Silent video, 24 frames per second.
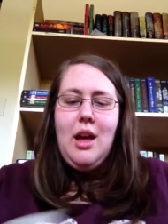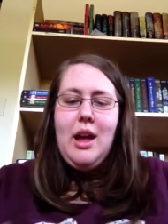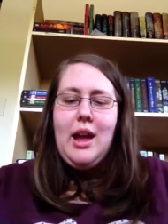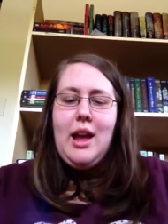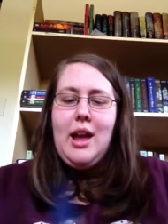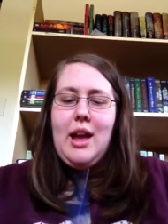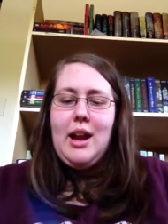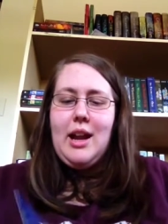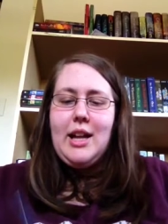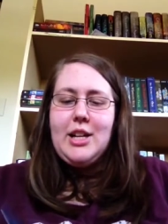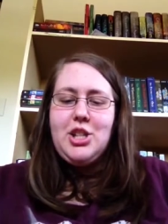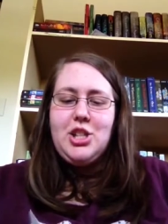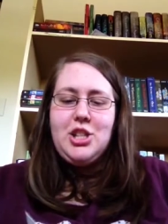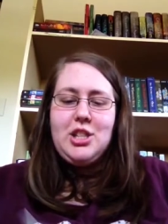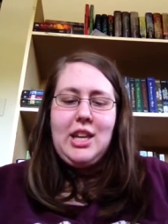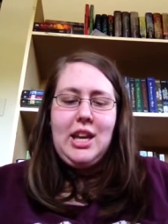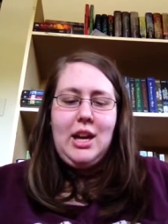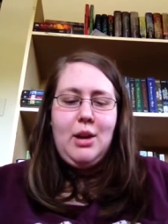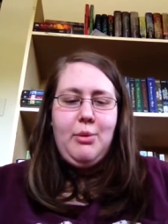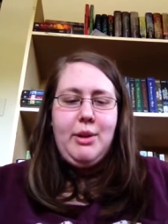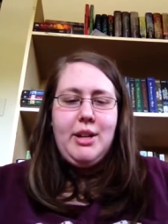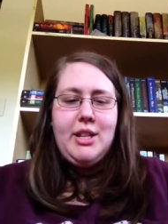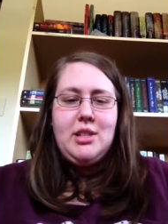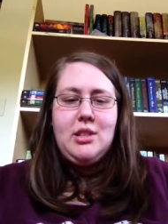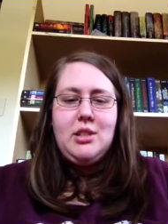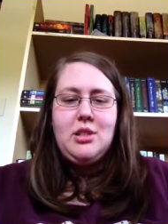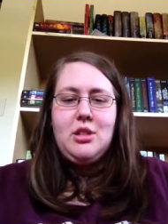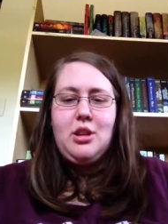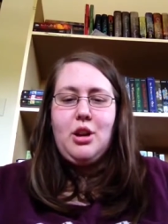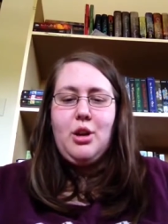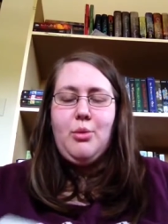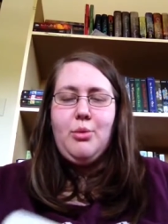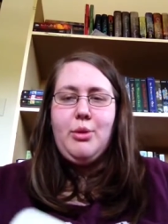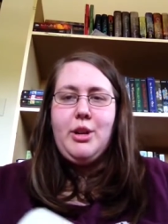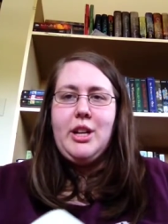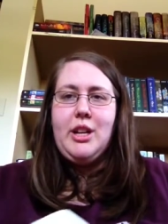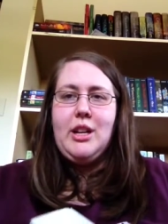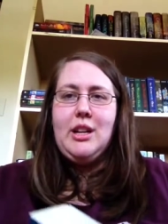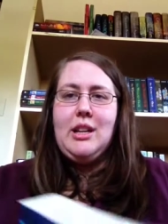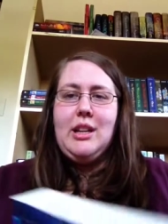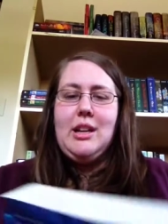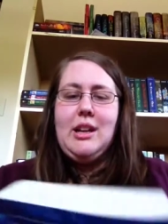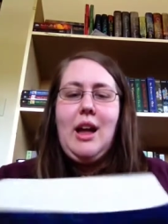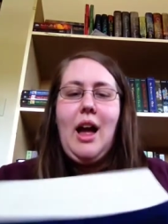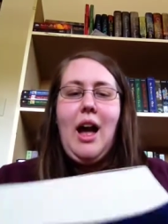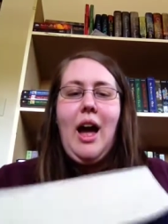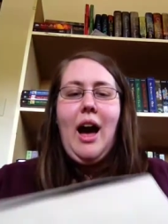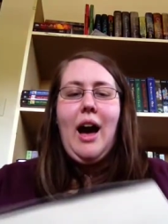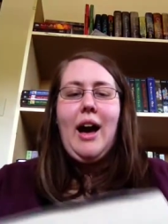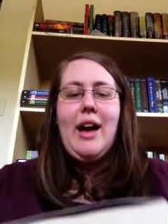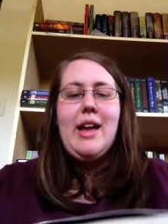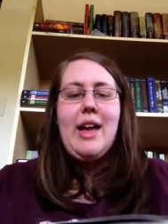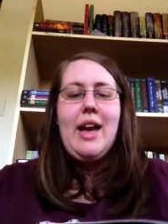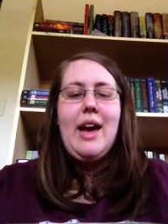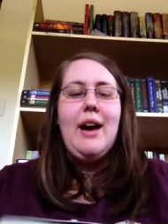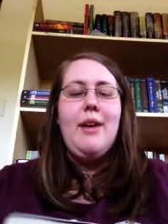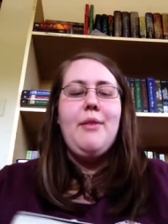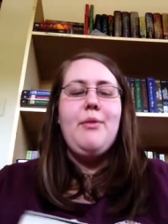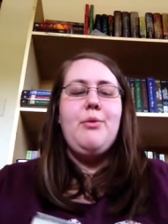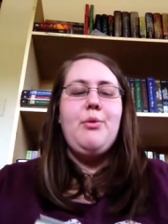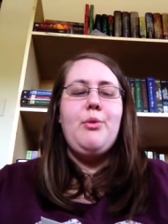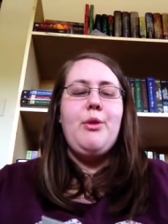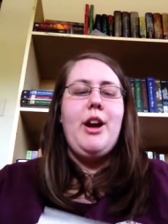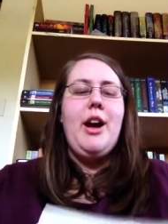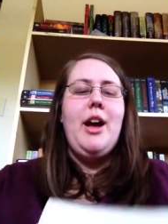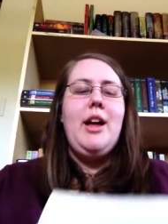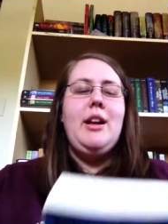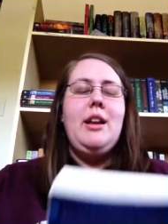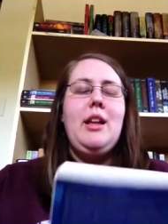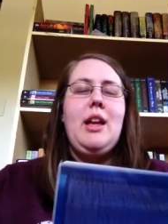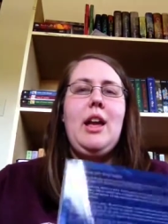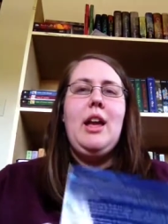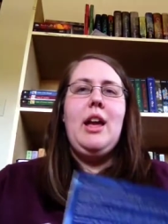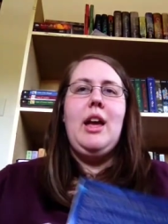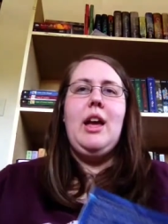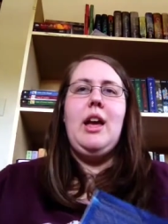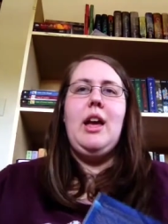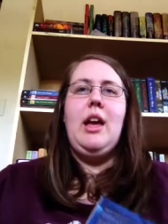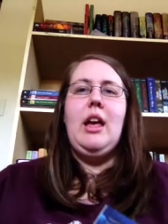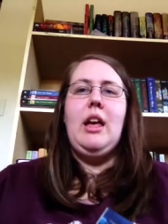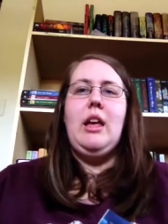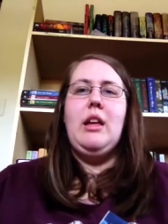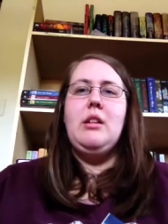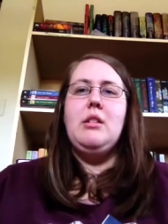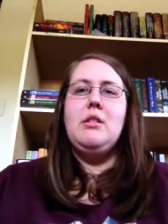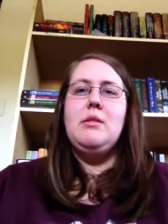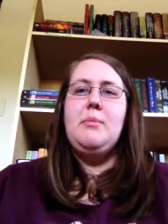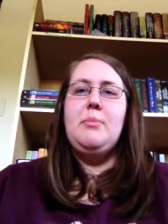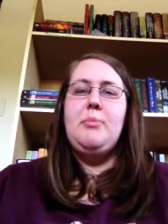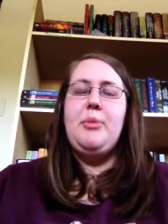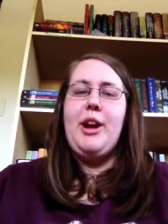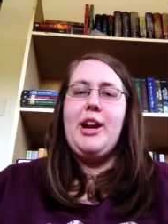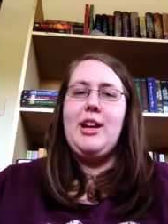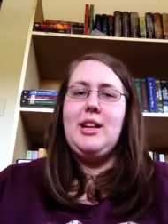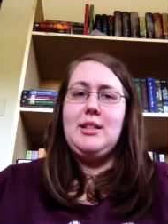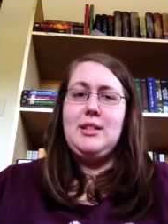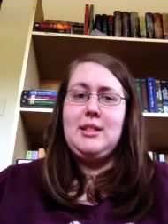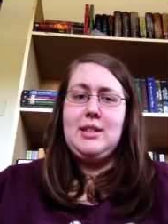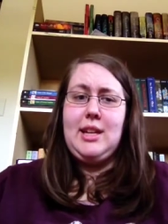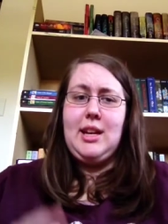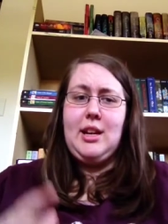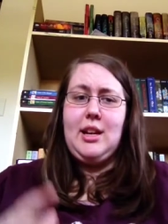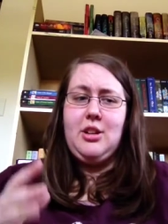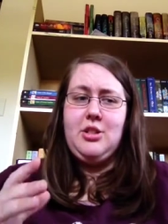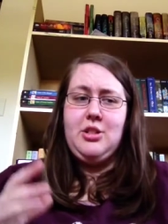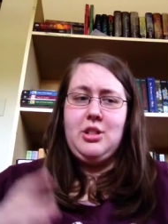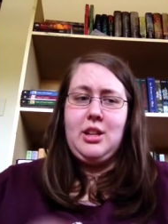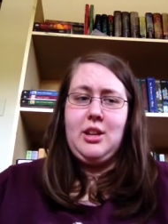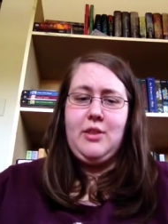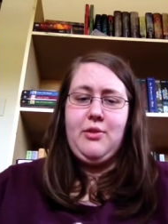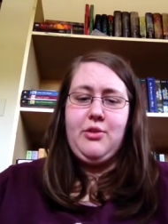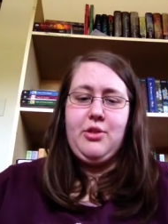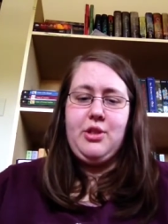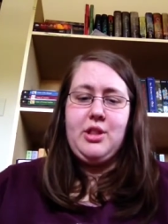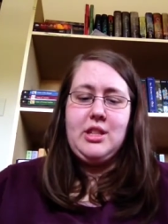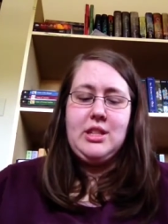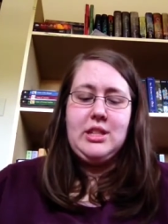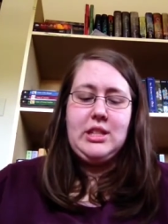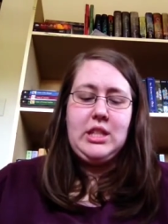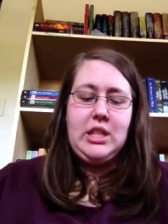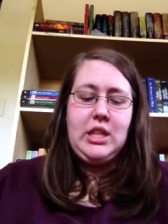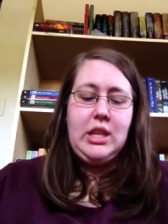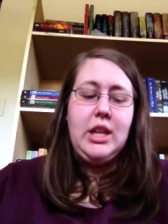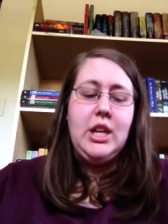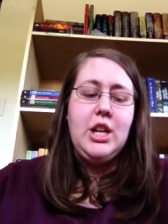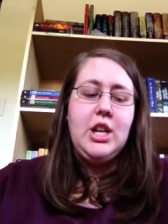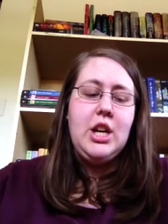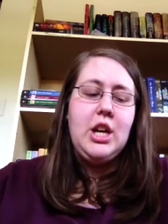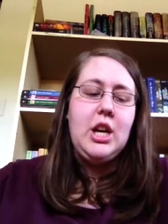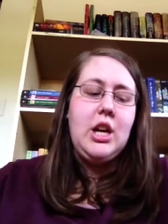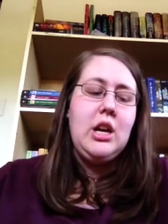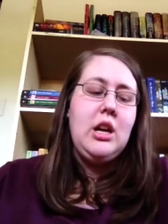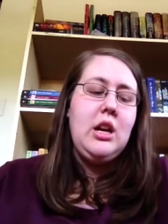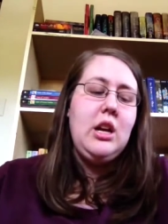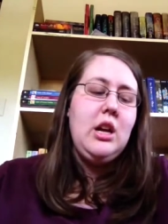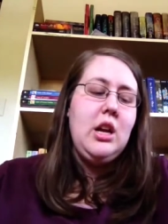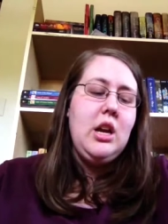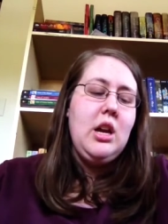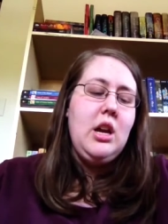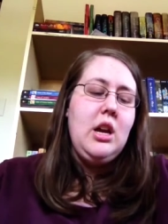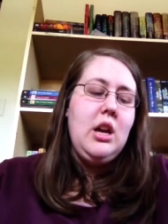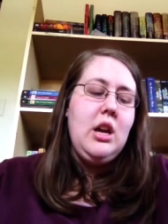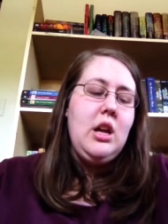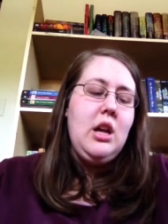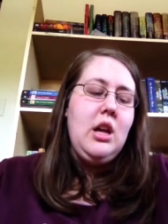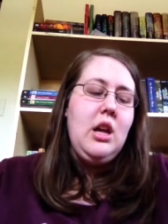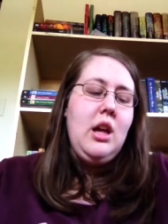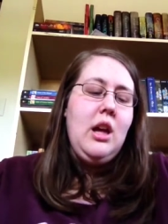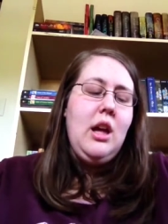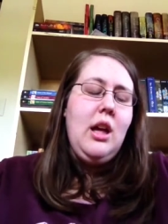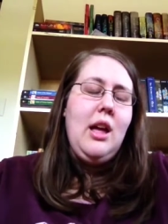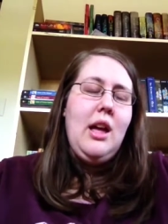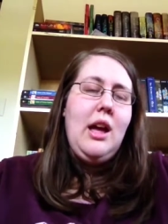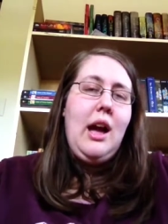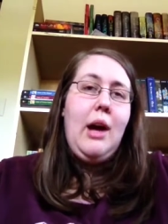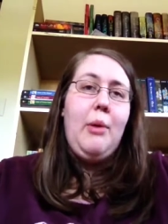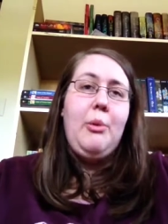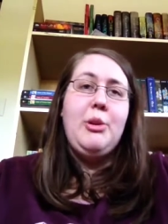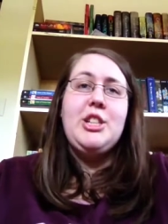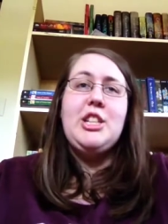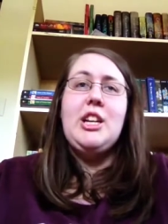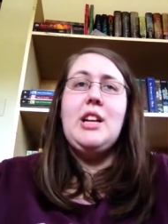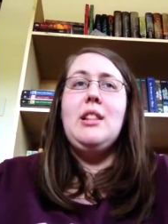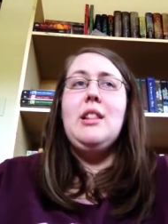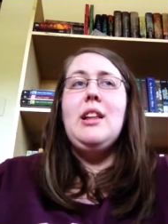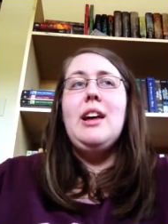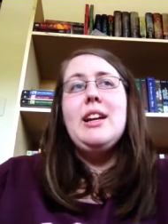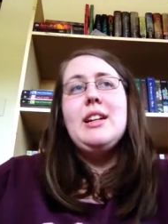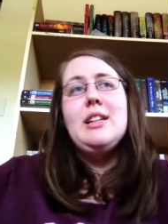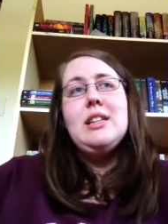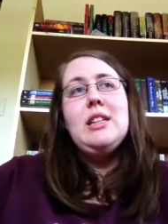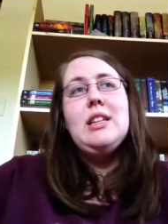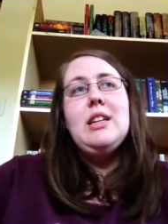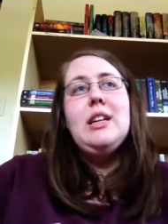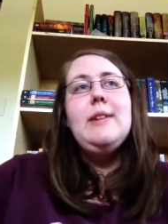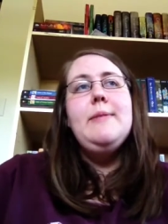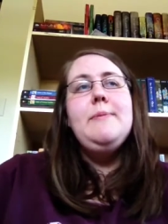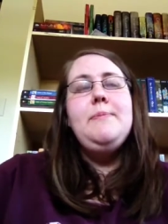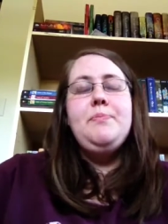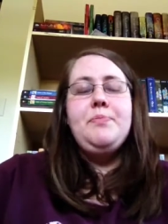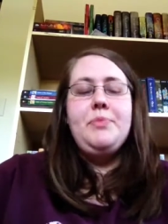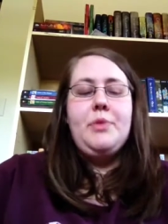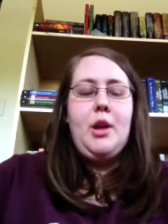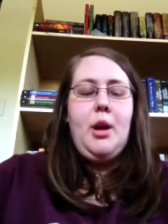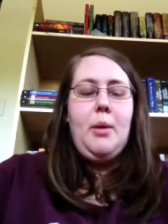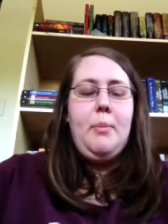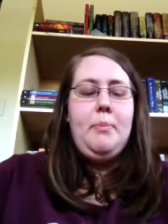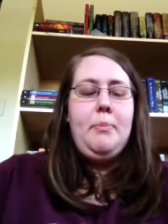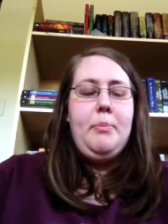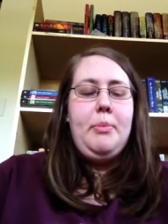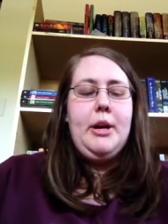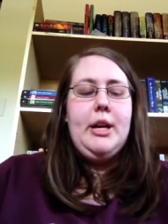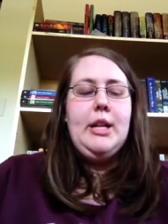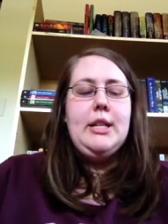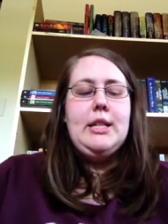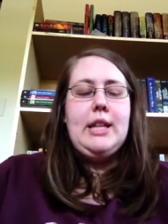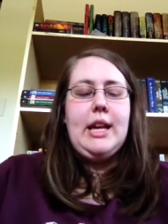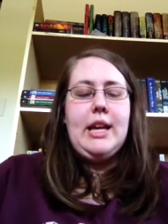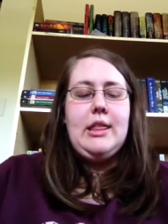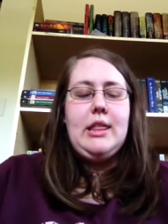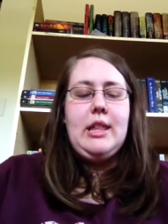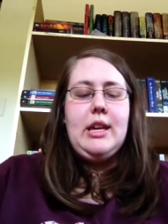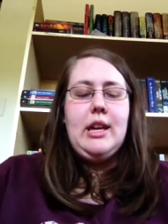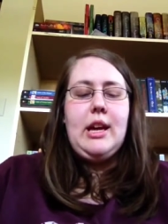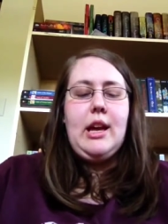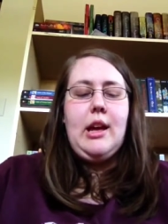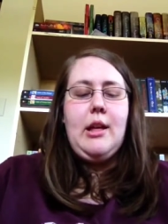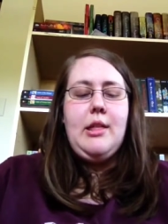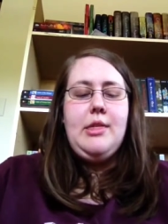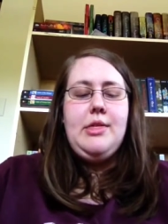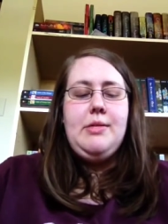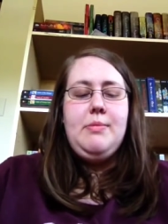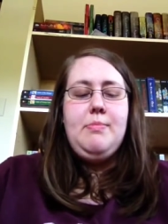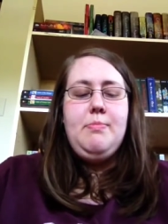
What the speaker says: And I just can't wait to start reading it. I have read a Brandon Sanderson for this year, which I liked it, but I think I